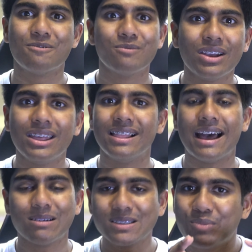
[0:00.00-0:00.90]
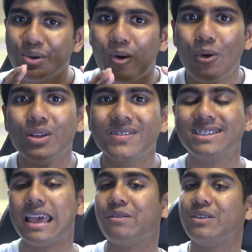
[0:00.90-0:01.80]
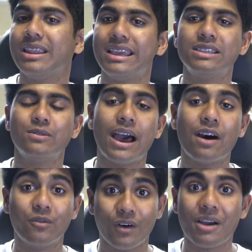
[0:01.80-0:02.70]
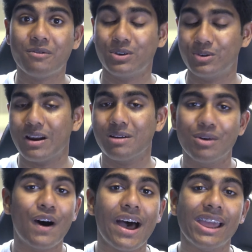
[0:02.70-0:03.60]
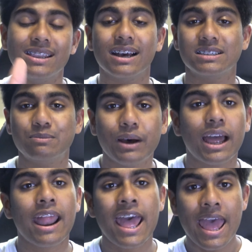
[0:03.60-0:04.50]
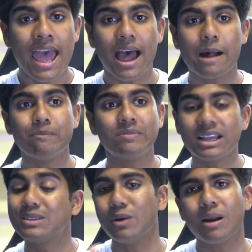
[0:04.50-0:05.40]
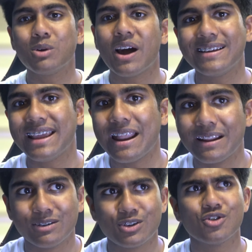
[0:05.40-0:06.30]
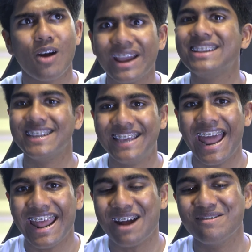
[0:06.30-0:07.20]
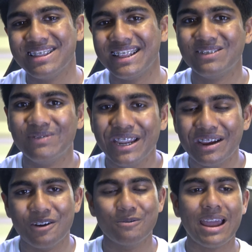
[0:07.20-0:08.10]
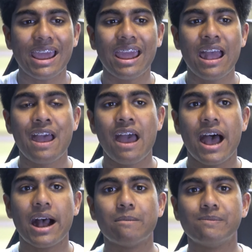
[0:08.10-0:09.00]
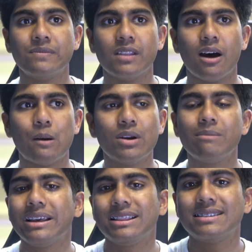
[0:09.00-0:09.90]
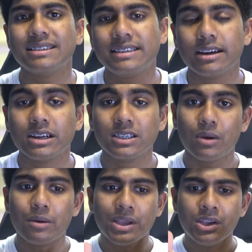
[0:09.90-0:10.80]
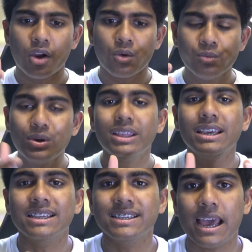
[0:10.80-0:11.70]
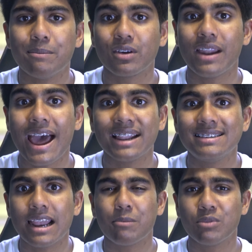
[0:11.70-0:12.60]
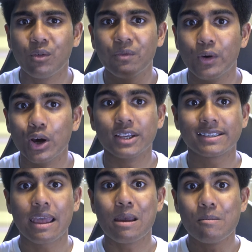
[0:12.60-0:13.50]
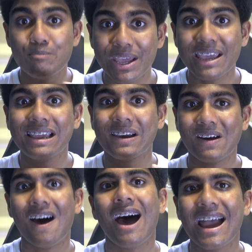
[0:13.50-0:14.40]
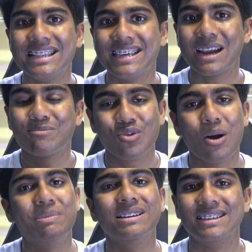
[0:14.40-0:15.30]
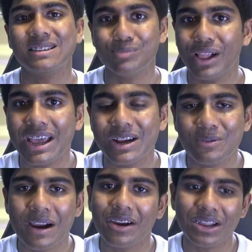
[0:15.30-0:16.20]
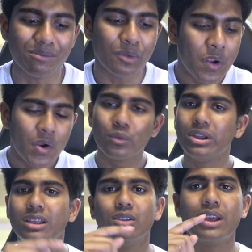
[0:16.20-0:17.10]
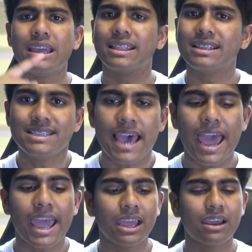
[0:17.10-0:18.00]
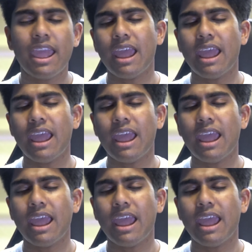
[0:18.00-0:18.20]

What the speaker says: to really allow us to put all of this effort into our 5-foot aquarium behind us. But that's where I'm kind of trying to get at with this video, where I want to make this a series where we go really in depth on how to set up your first big, high-tech, proper display aquarium, really looking at the tank,